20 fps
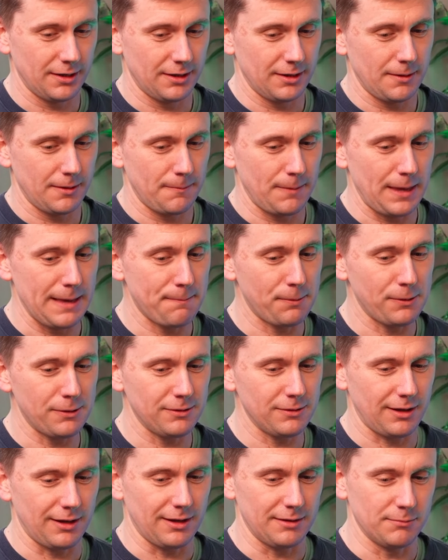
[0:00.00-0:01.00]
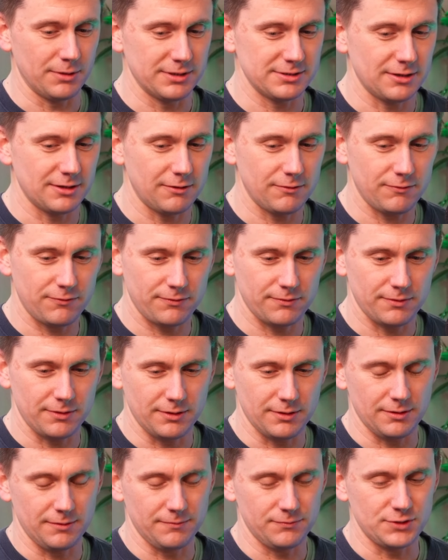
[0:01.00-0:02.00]
people and myself,
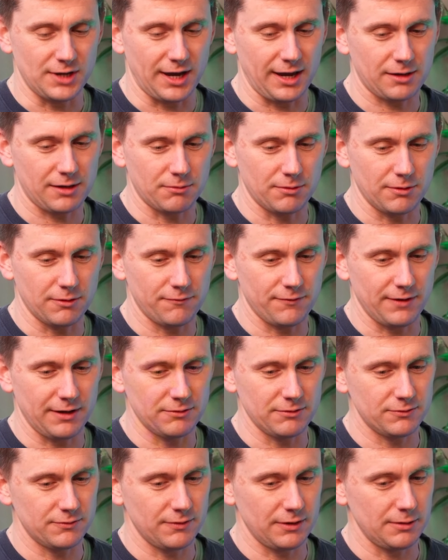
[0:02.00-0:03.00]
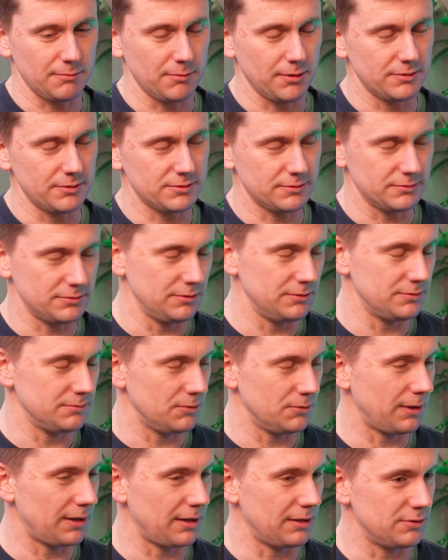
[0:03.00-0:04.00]
Jack, one of the founders of Ada Mode. So I'll do some
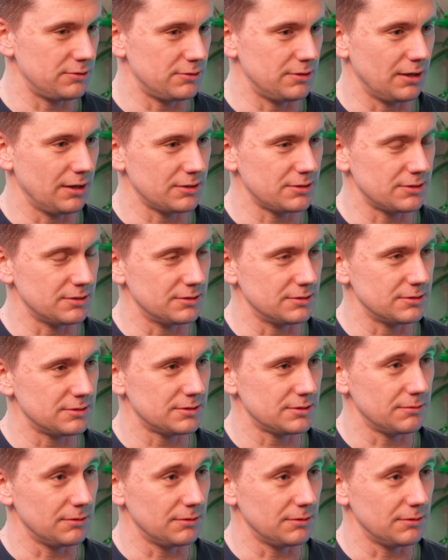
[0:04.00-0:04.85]
quick introductions.